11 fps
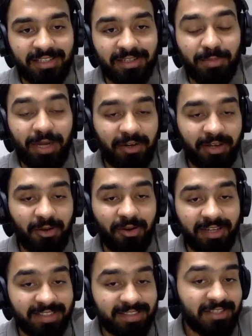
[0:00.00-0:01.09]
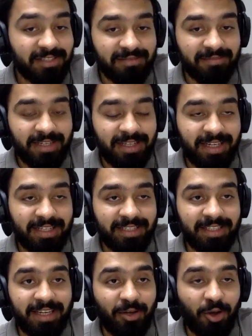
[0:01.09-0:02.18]
a biotech organization, and
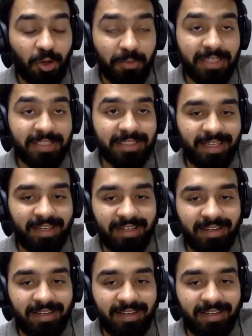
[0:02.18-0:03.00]
then augmenting